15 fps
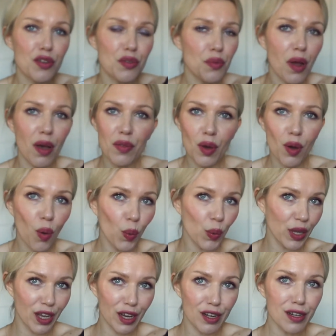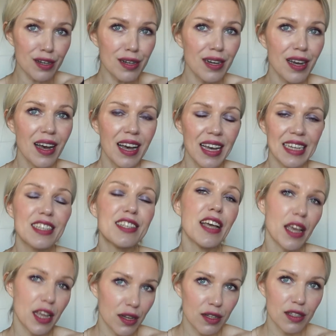throughout the whole year,
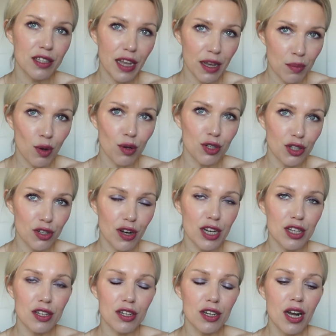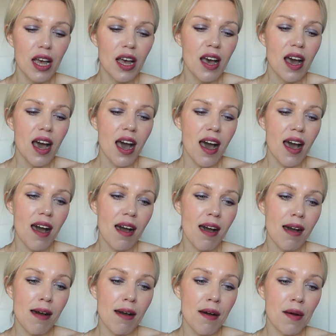day moisturizer.
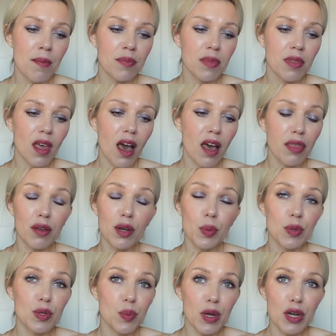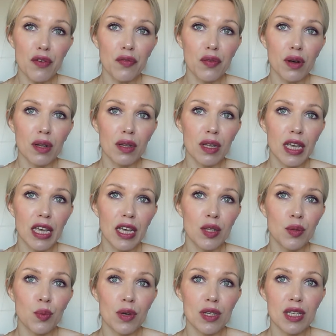I thought it was wonderful.
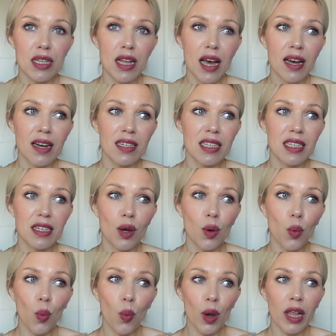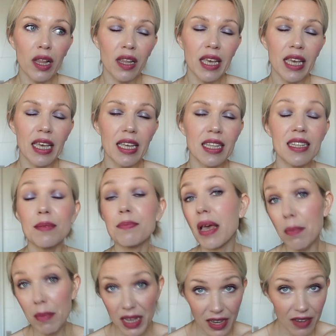It was not oily. It didn't
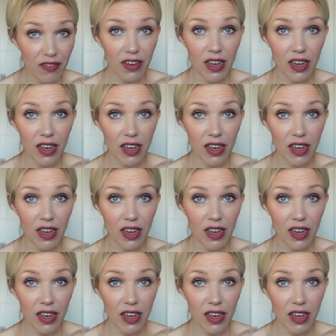make my